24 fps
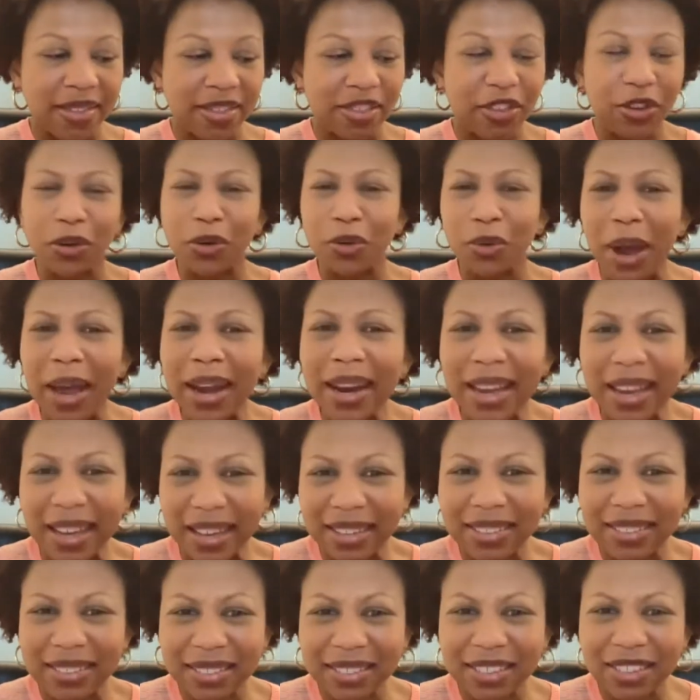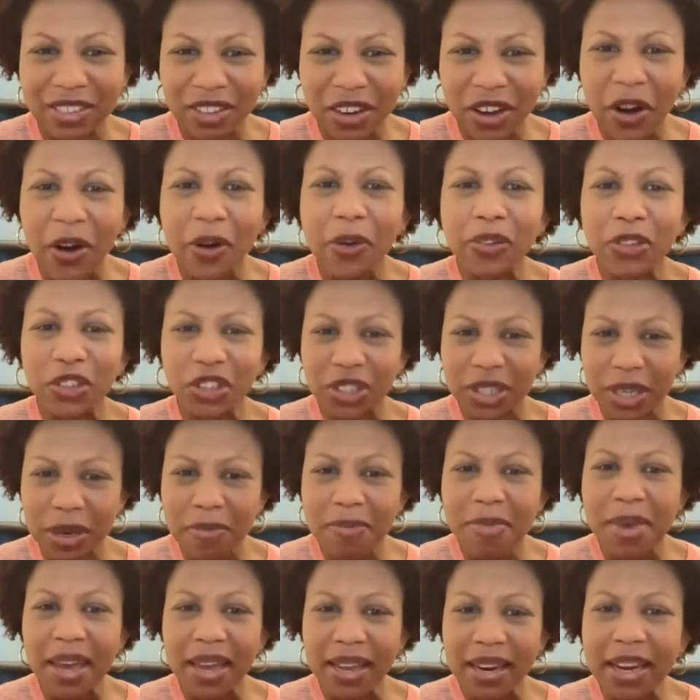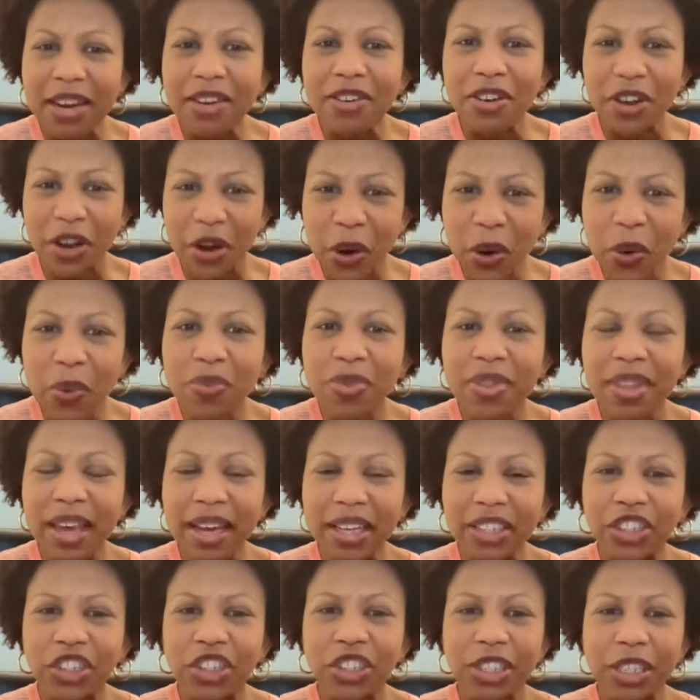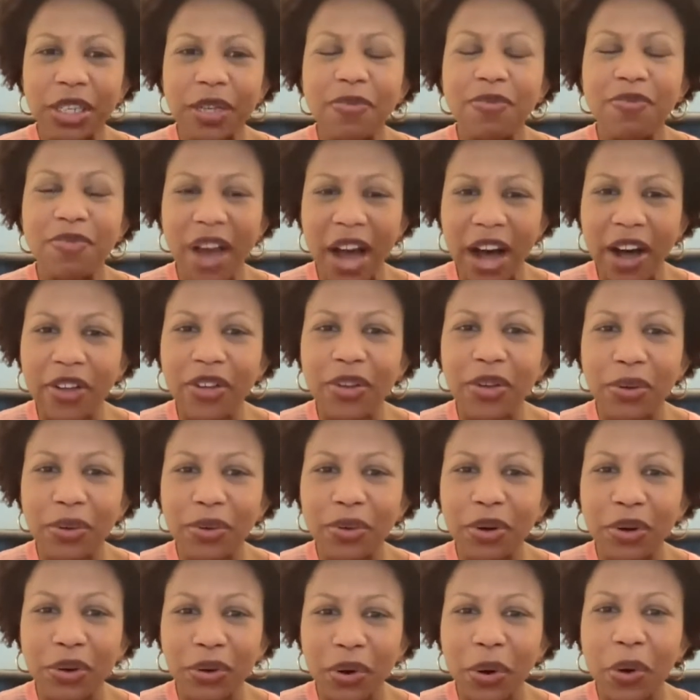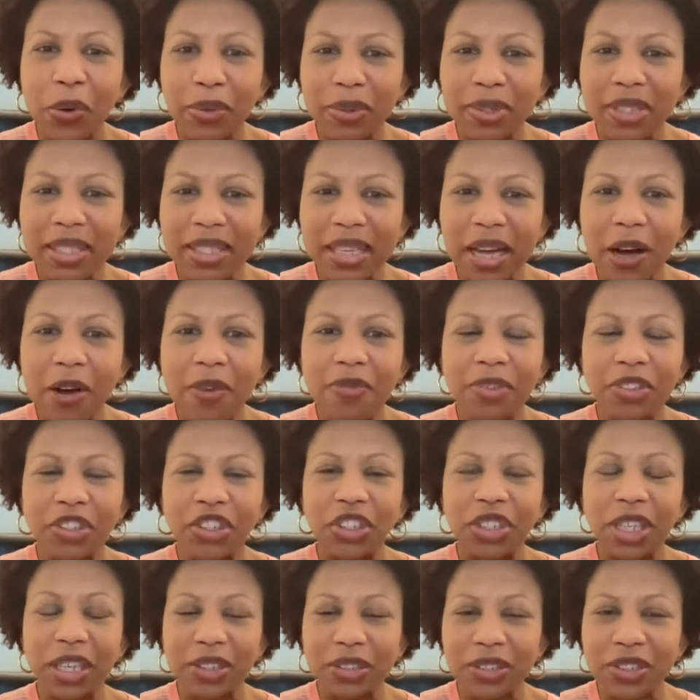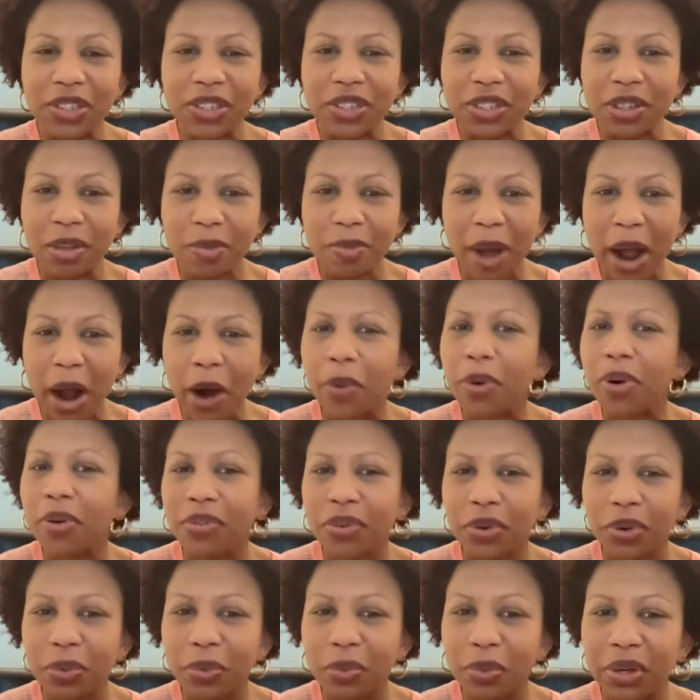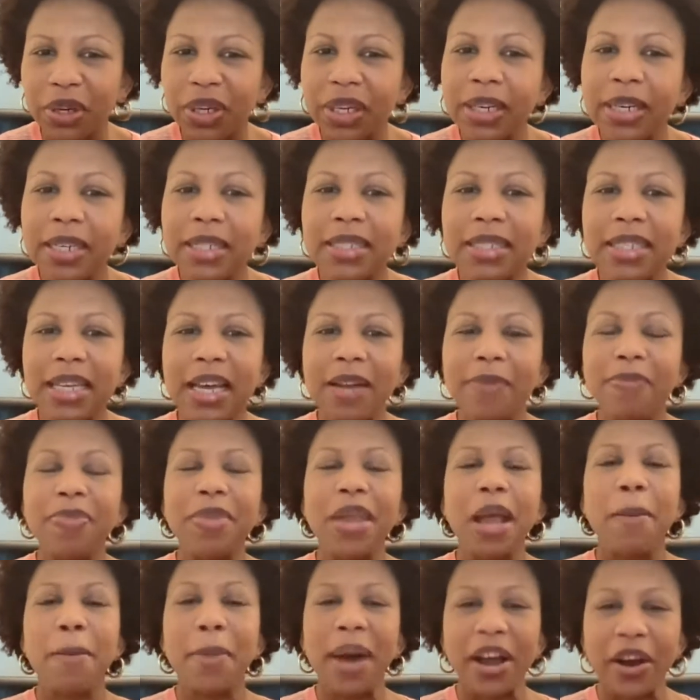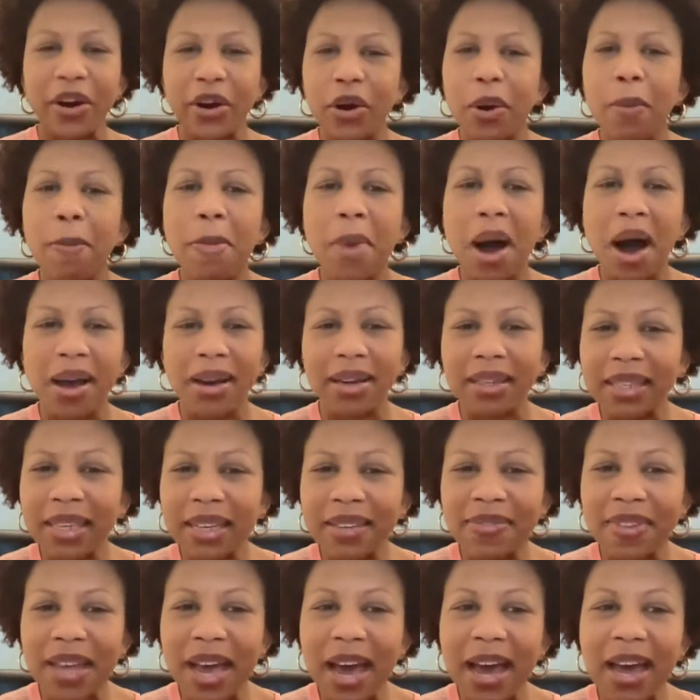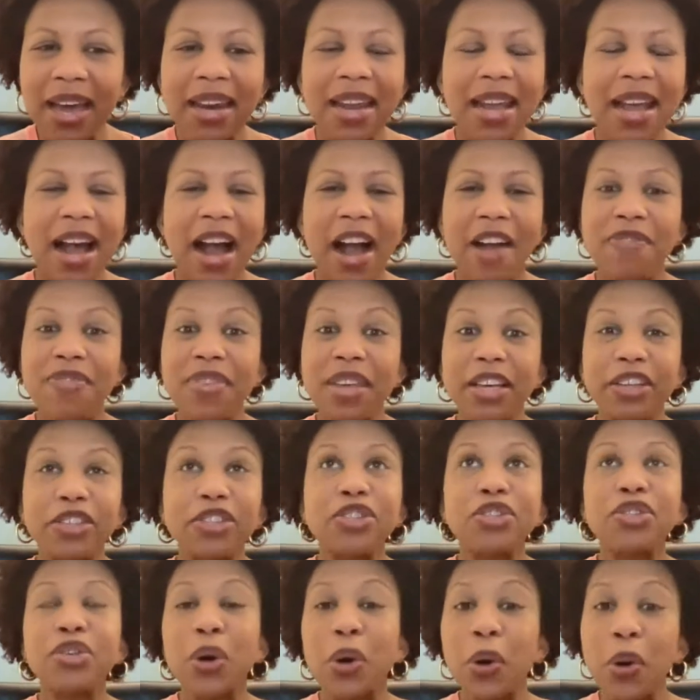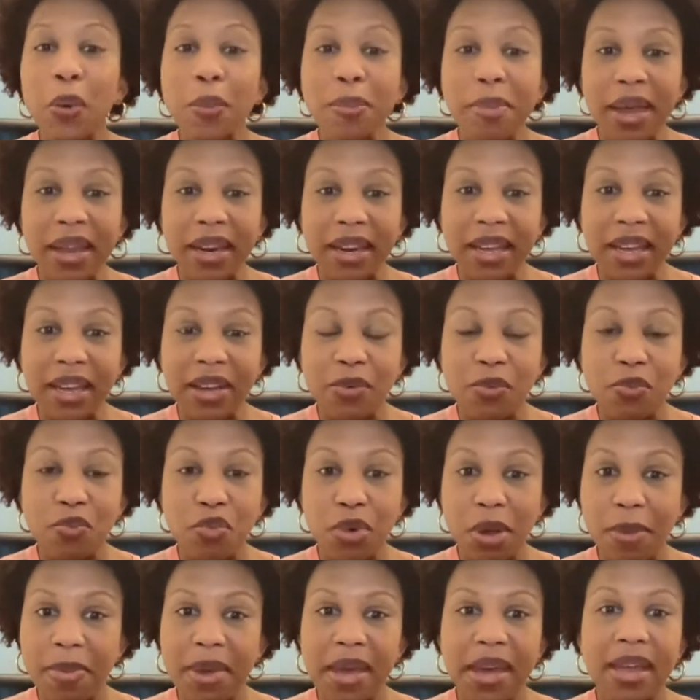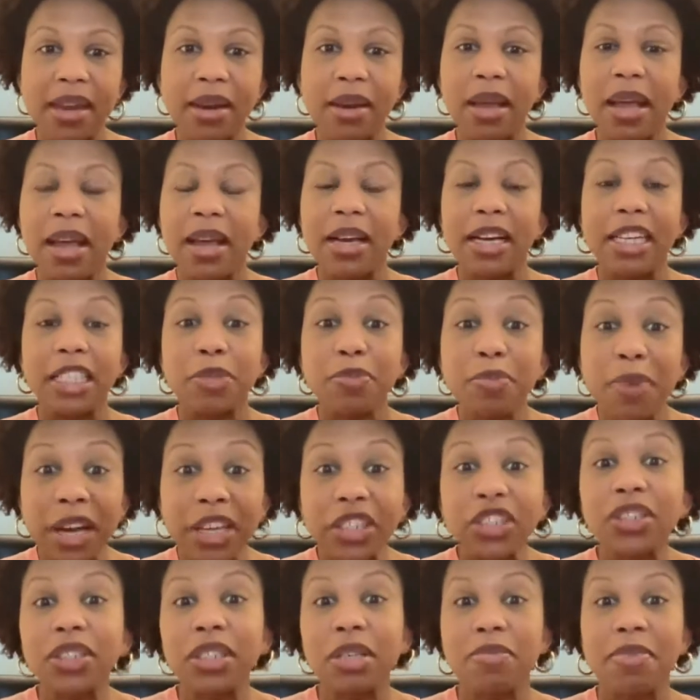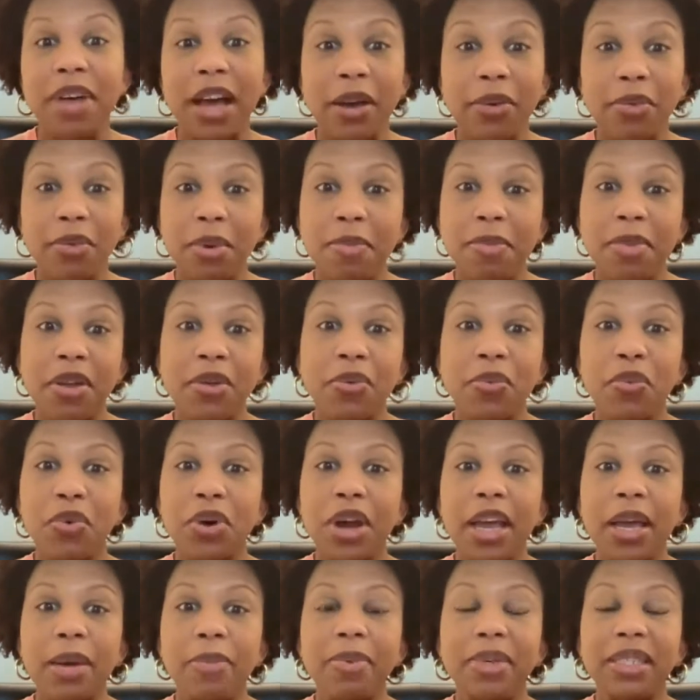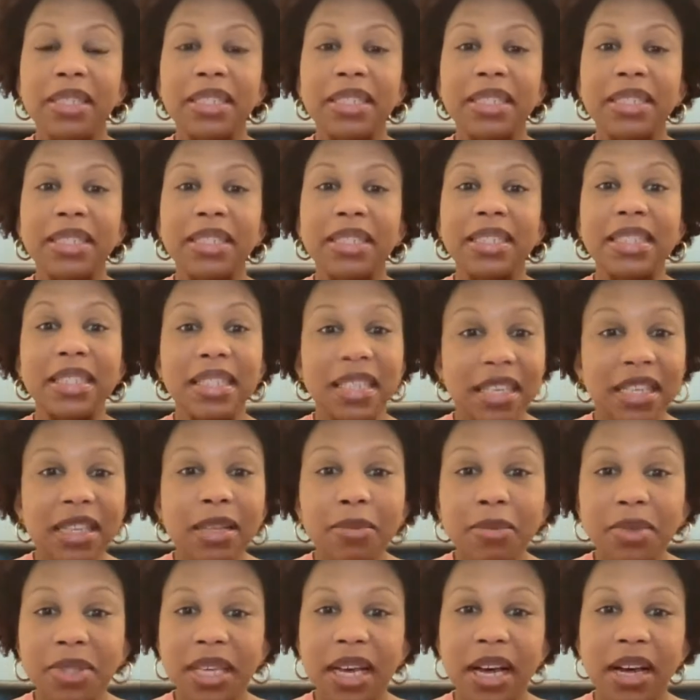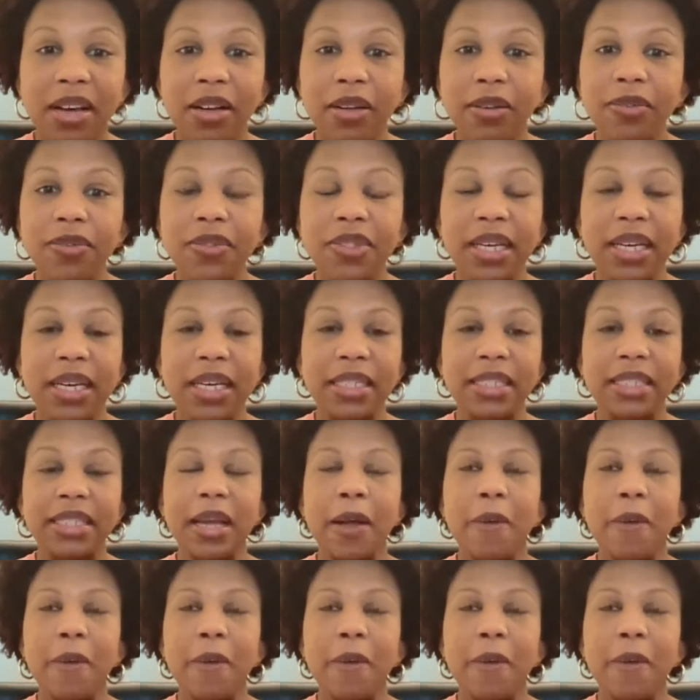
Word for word: the credit you know she made it known that she valued her own self and she understood the power of her words and by her modeling that i think so many women especially black women were able to just see themselves and